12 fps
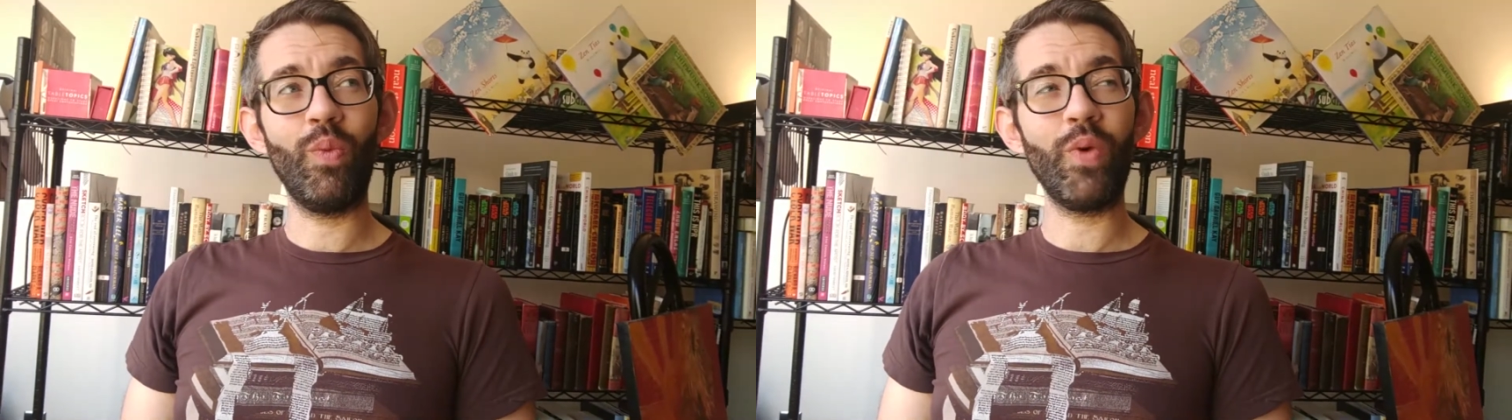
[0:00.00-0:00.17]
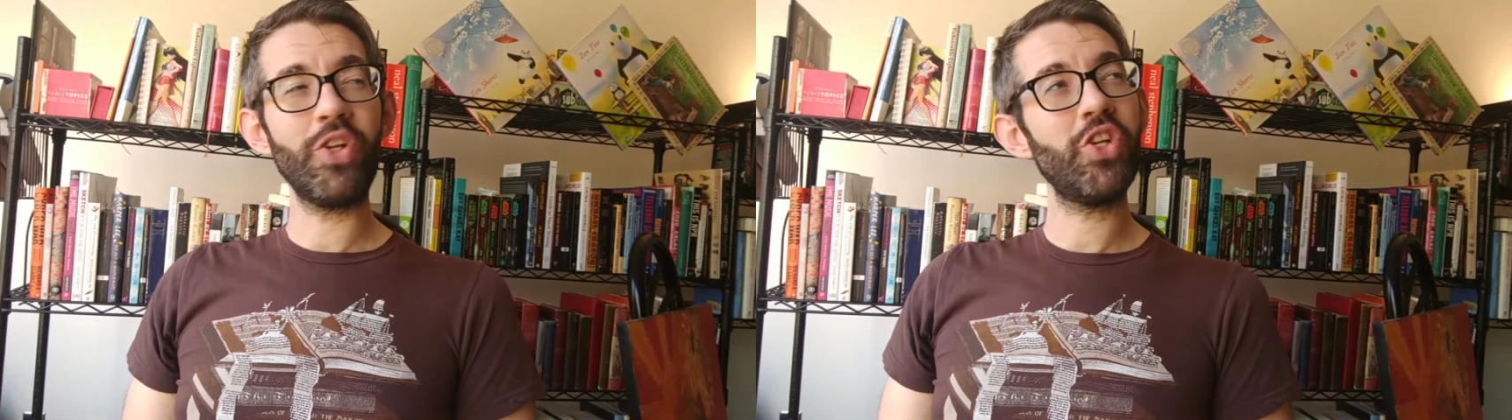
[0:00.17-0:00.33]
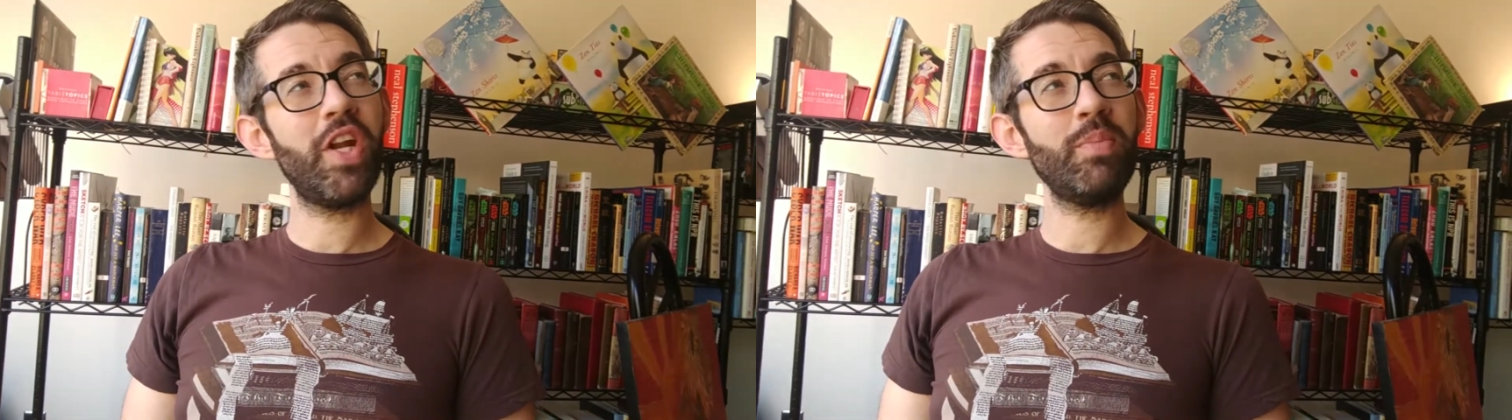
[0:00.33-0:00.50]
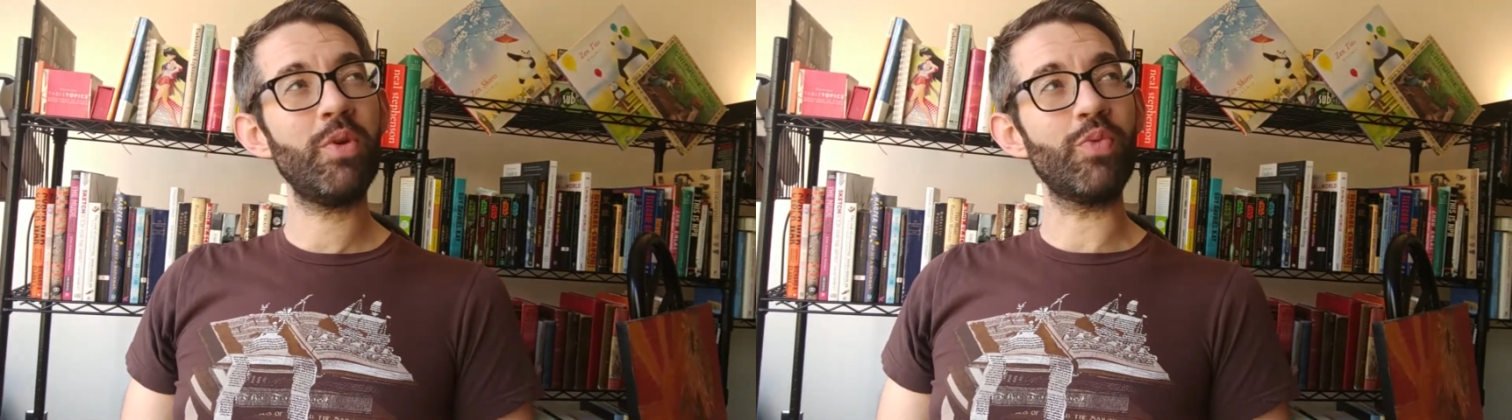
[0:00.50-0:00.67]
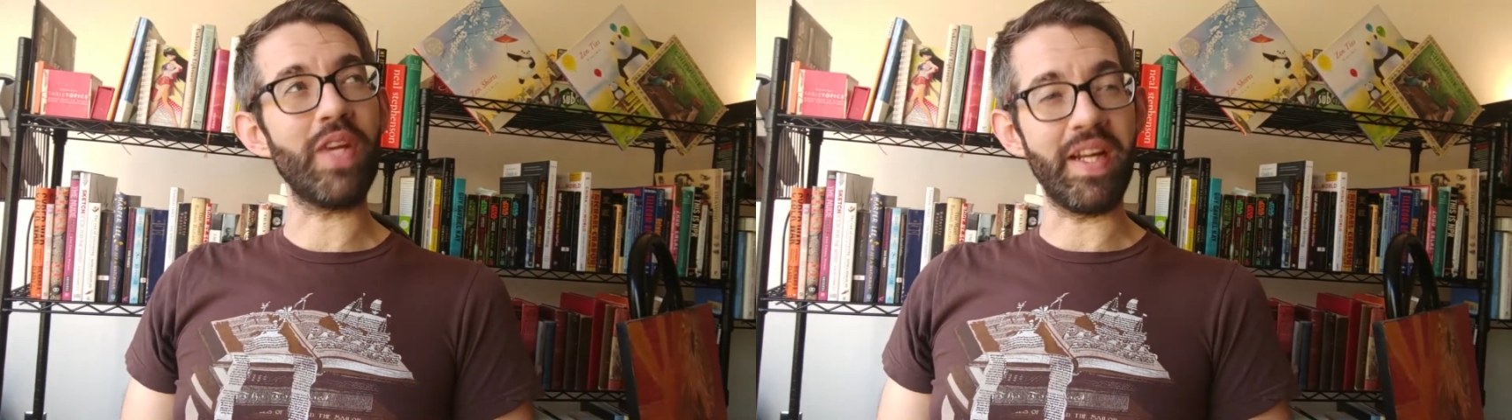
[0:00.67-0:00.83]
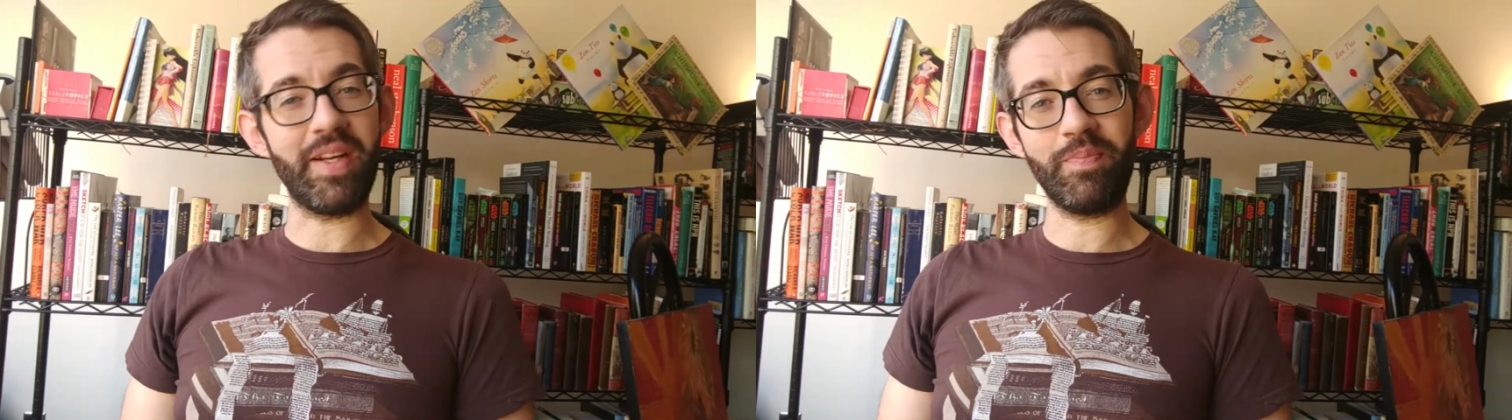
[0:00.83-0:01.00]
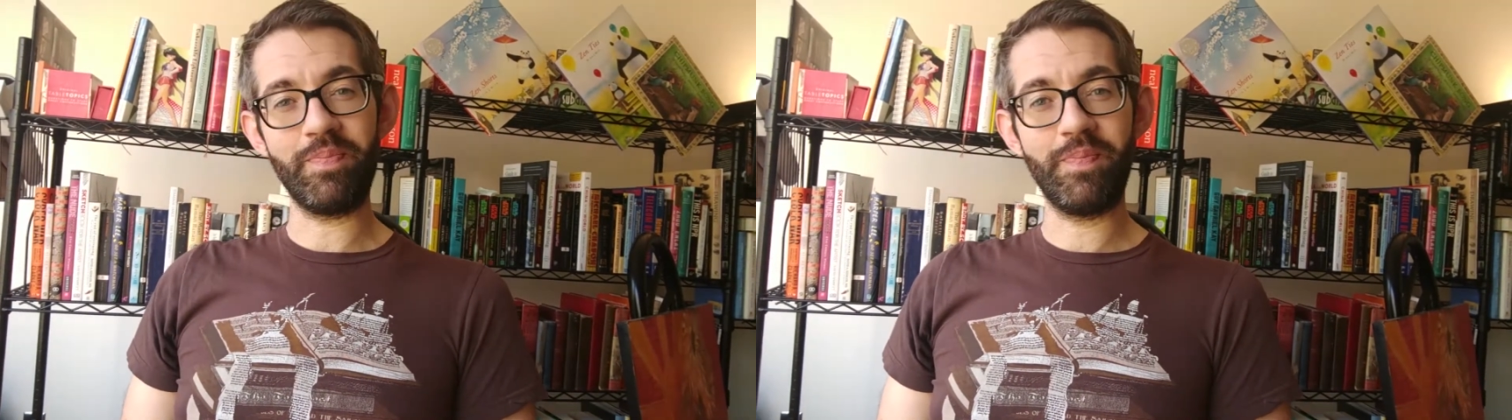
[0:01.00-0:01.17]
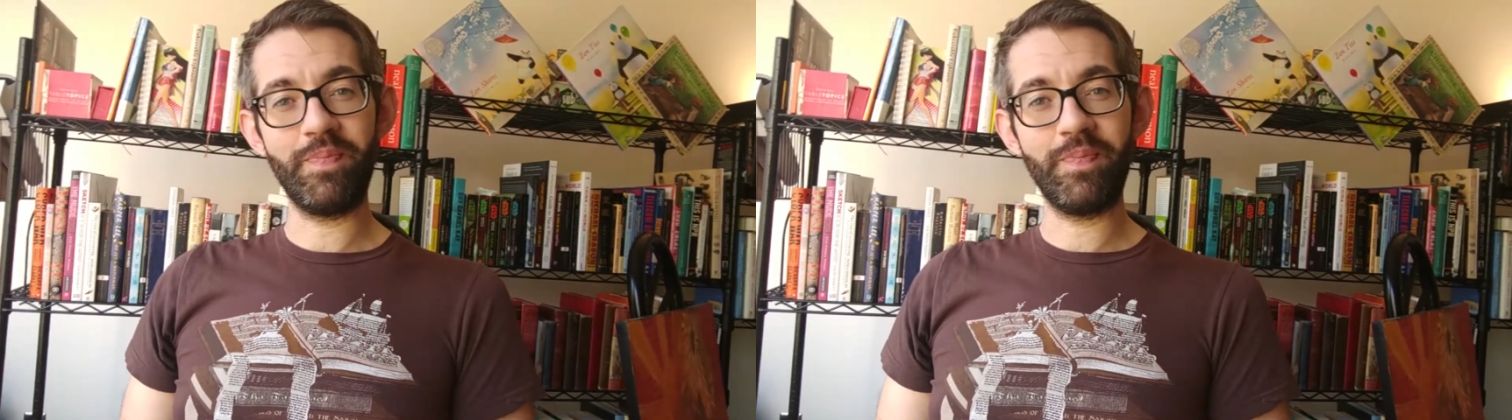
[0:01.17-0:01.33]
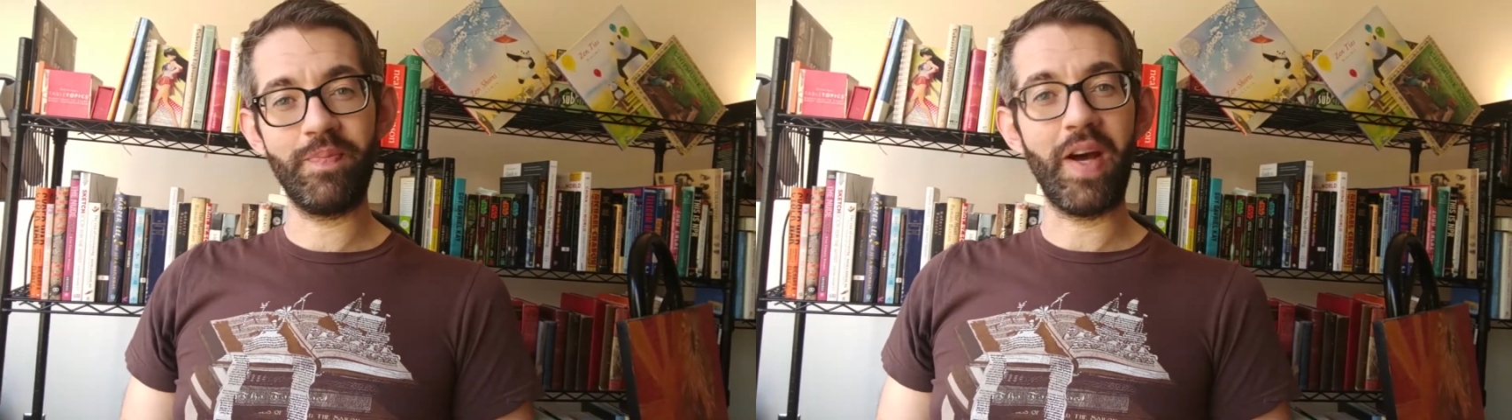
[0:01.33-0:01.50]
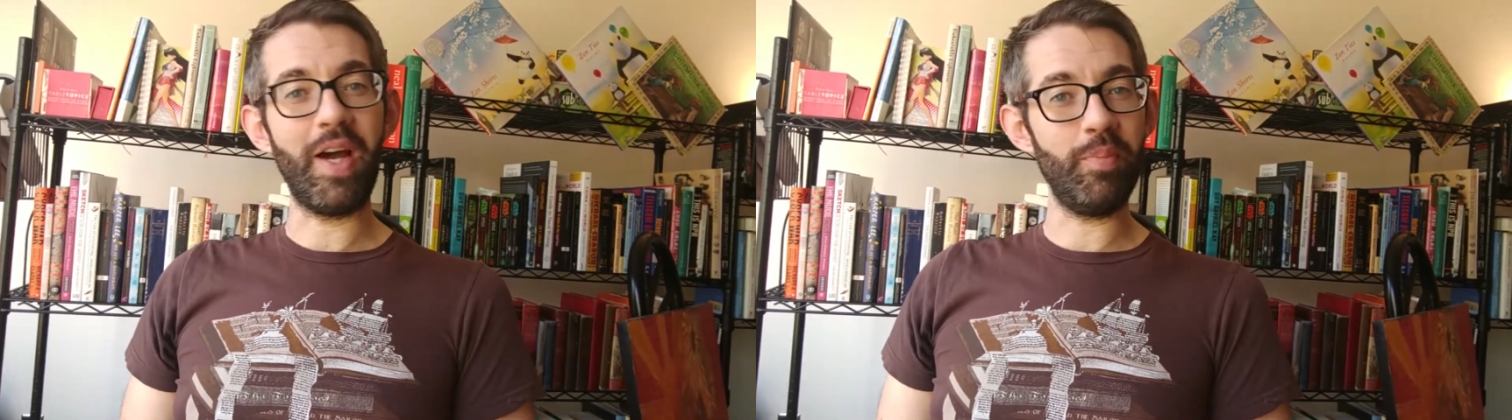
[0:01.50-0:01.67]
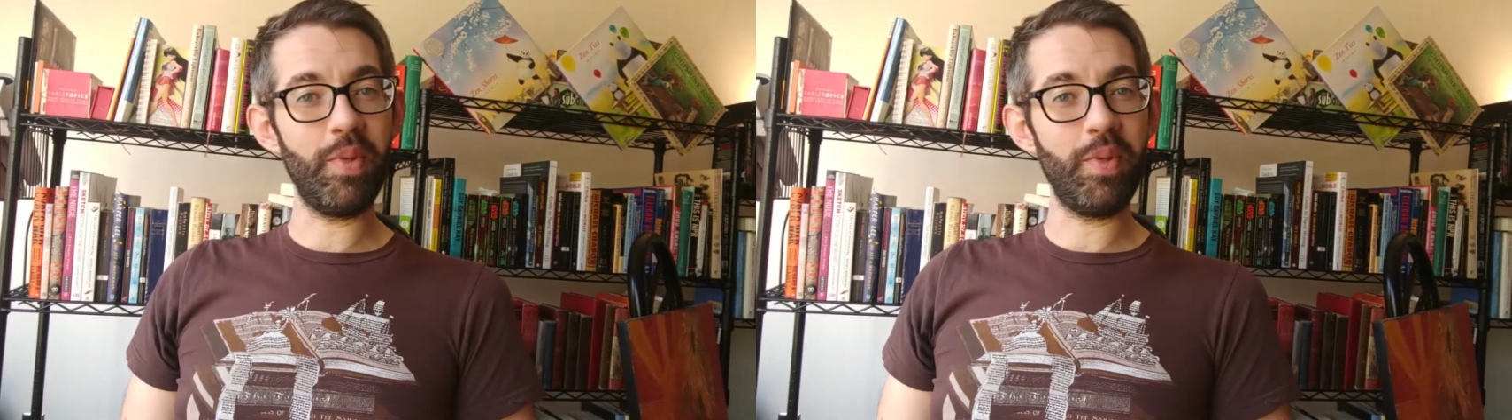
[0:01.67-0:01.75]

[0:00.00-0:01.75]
What should I be reading? I'm